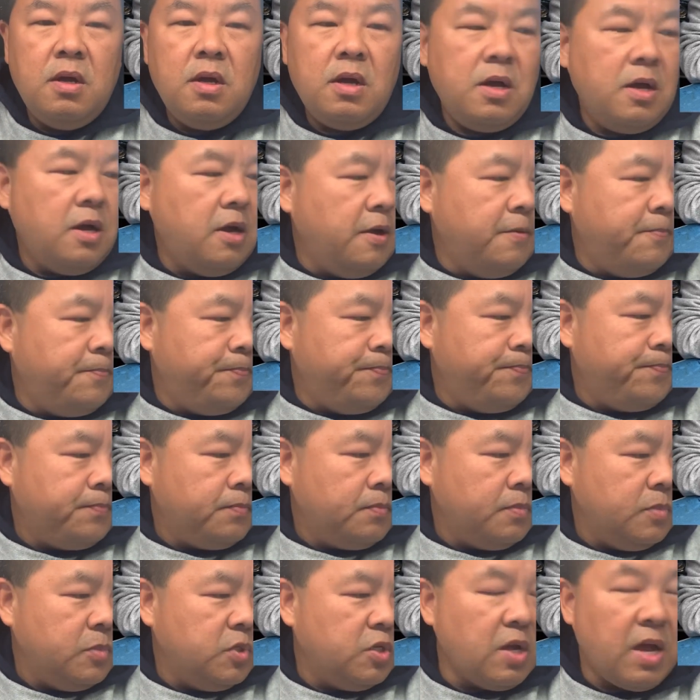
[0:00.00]

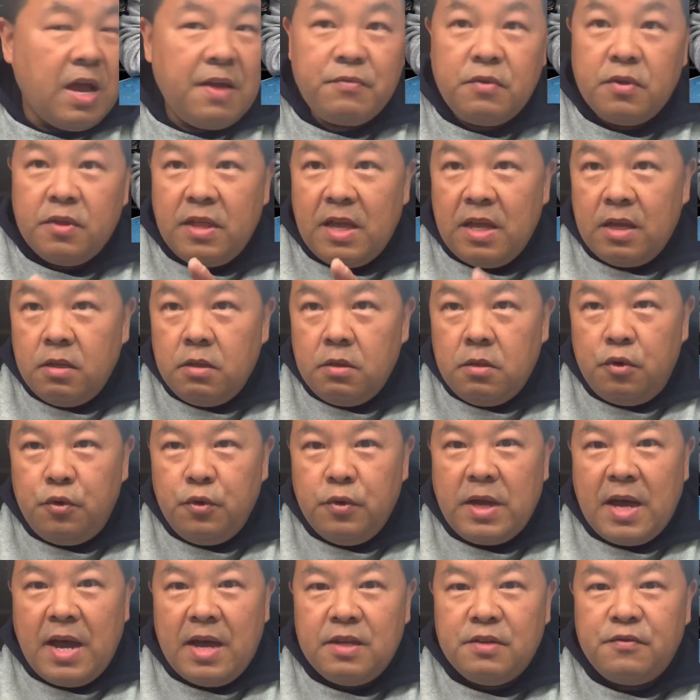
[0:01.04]
So I have to thank you
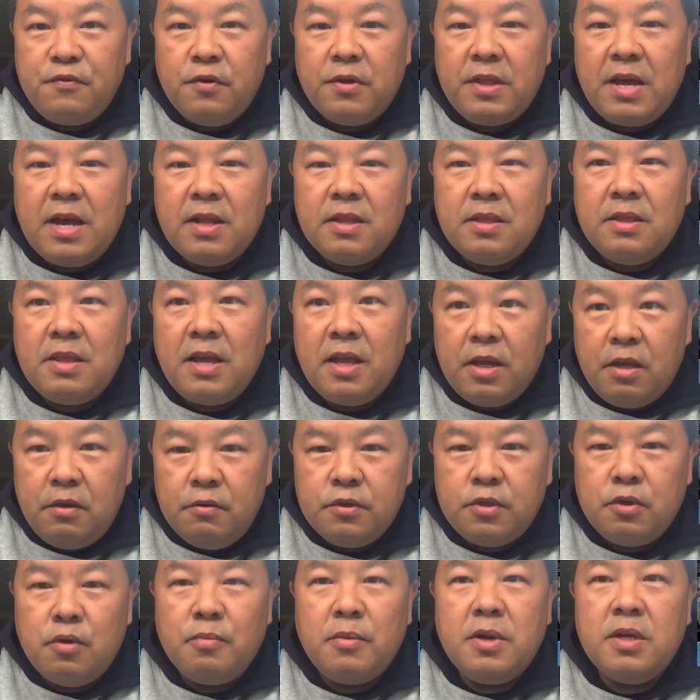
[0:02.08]
guys for that. Thank you
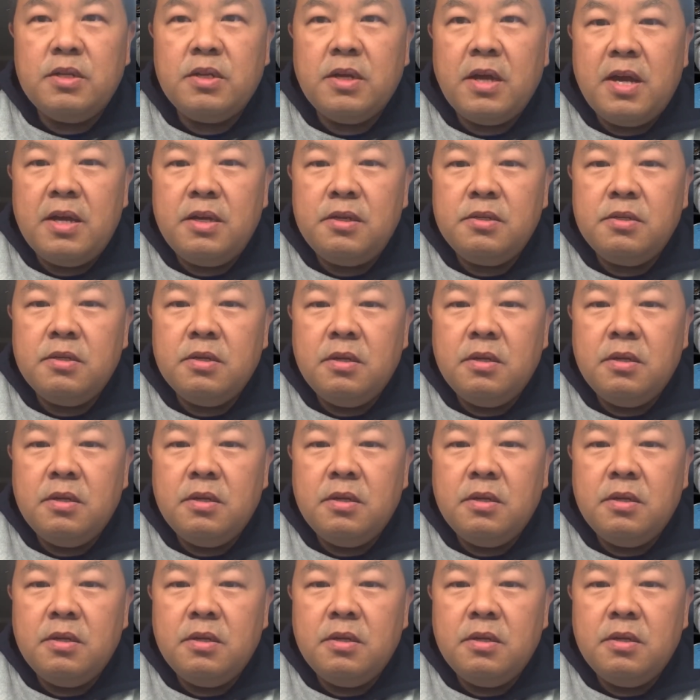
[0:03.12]
so much, guys.